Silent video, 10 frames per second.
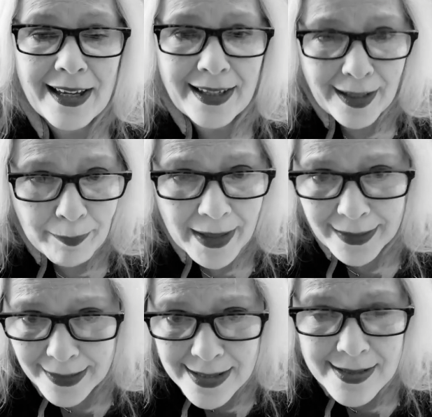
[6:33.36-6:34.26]
I'm not
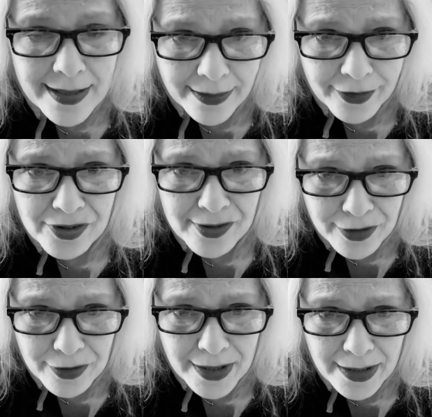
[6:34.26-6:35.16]
going to say they're
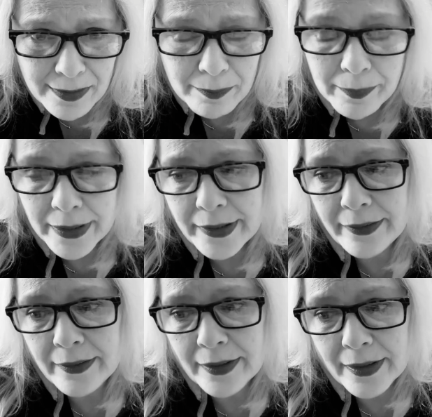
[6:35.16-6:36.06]
snooty, but
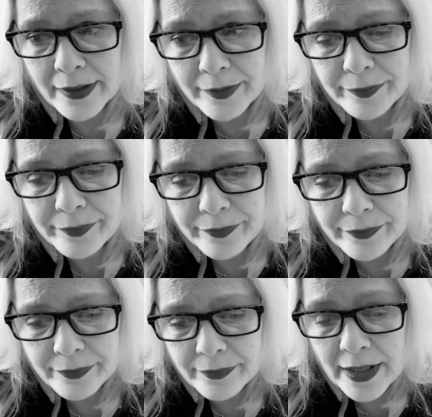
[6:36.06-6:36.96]

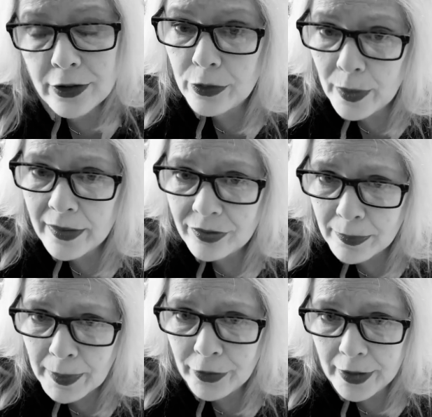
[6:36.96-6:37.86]
they do have
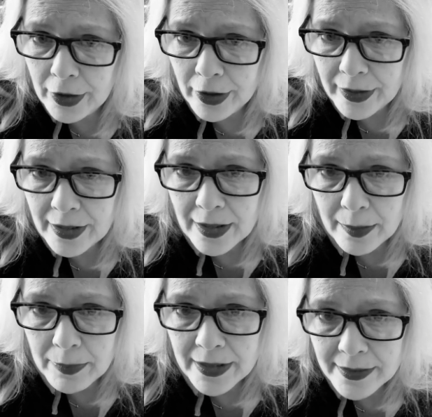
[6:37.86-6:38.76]
superiority
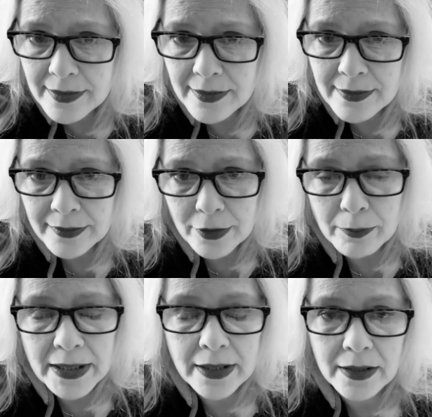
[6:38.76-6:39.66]
complexes. Oh
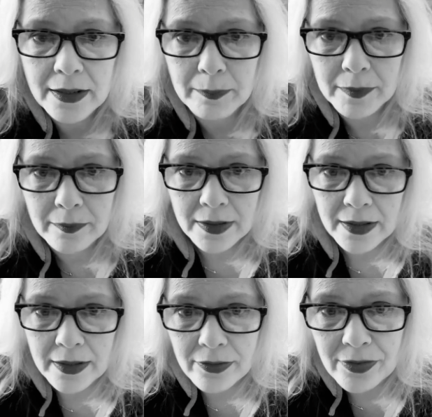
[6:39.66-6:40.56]
my God, I'm going to
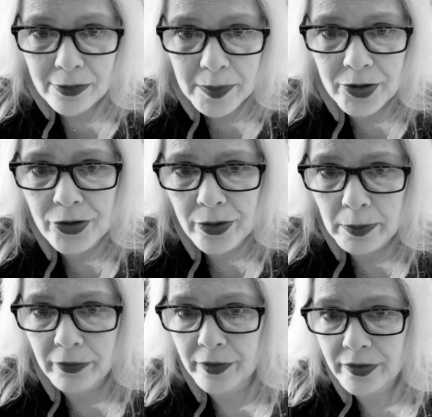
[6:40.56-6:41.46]
get in so much trouble
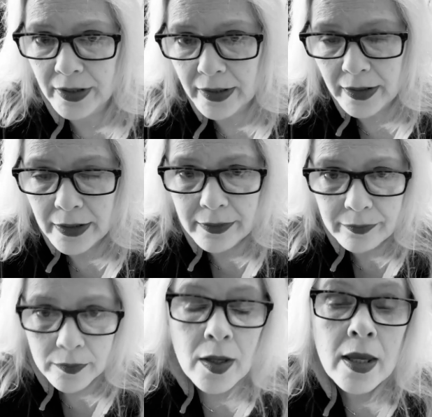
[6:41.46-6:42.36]
for saying that.
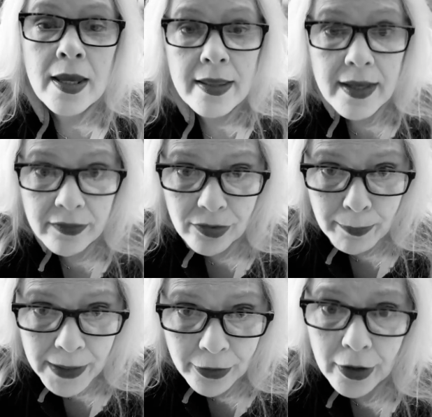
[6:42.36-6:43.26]
They have
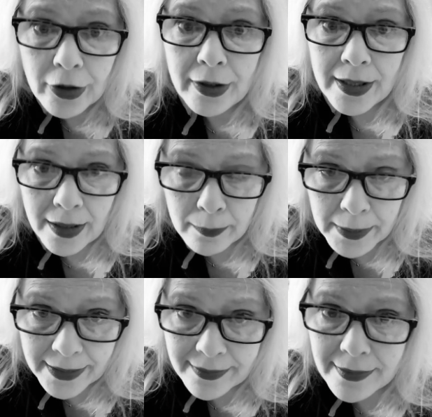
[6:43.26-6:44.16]
superiority
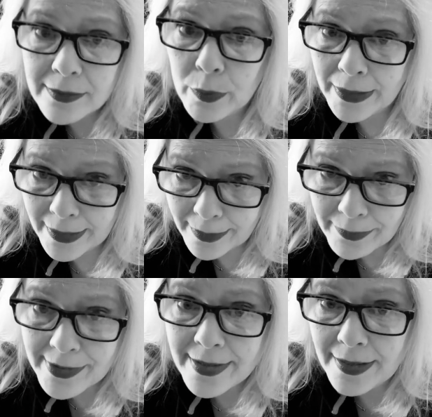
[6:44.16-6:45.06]
complexes when it
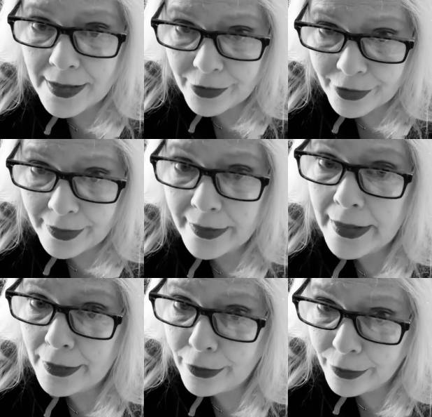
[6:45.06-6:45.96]
comes to the kitchen. They
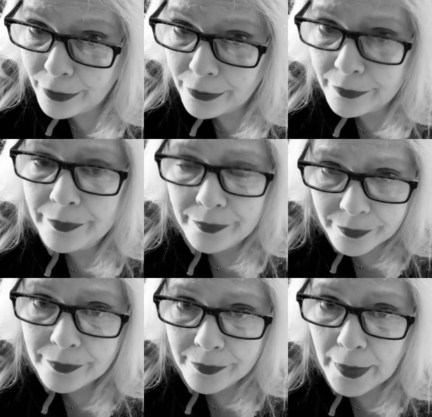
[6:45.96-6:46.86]
do.
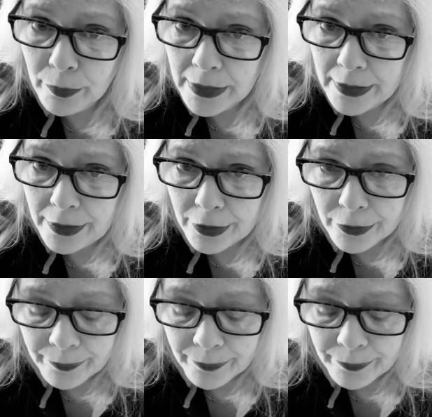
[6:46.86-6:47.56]
They really do.